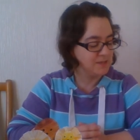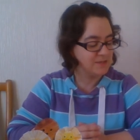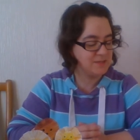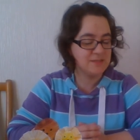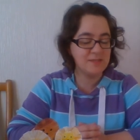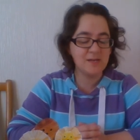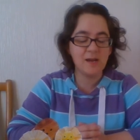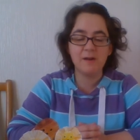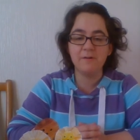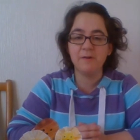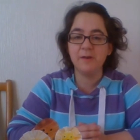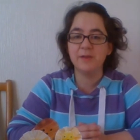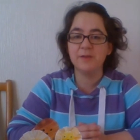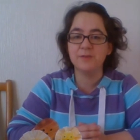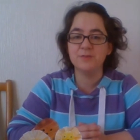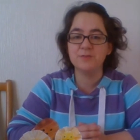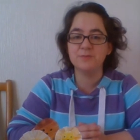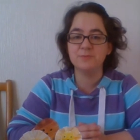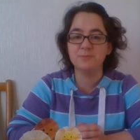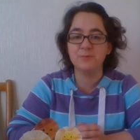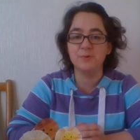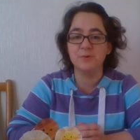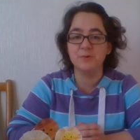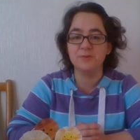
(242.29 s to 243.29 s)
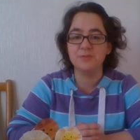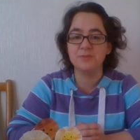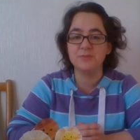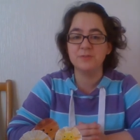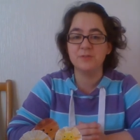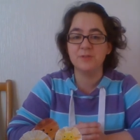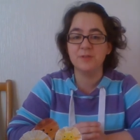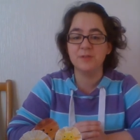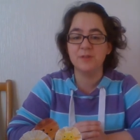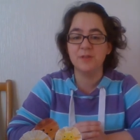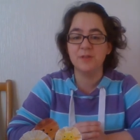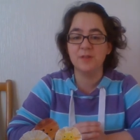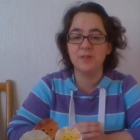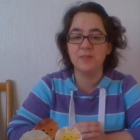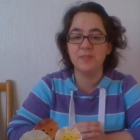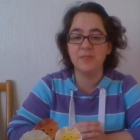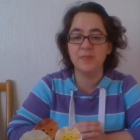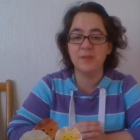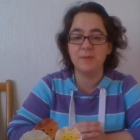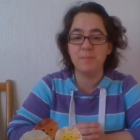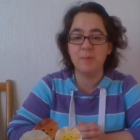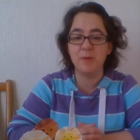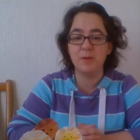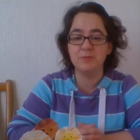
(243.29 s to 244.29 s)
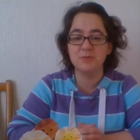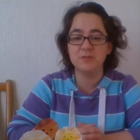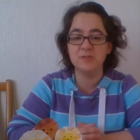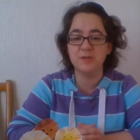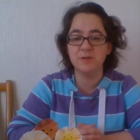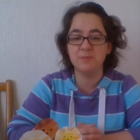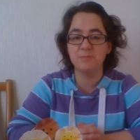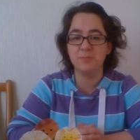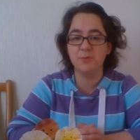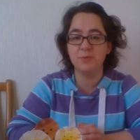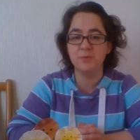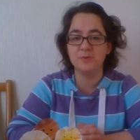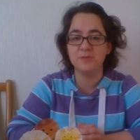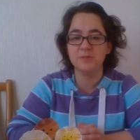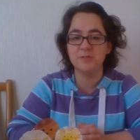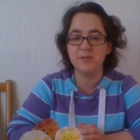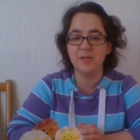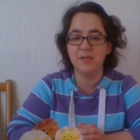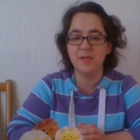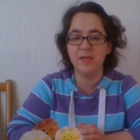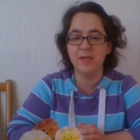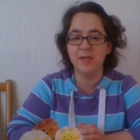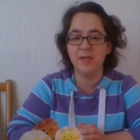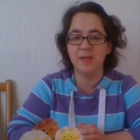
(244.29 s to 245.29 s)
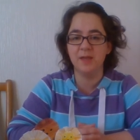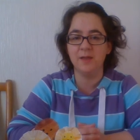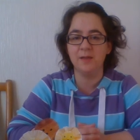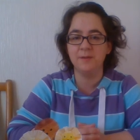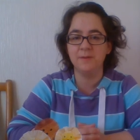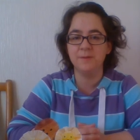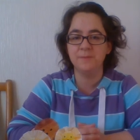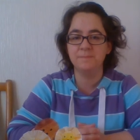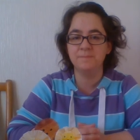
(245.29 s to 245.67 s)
Darius was the most important king,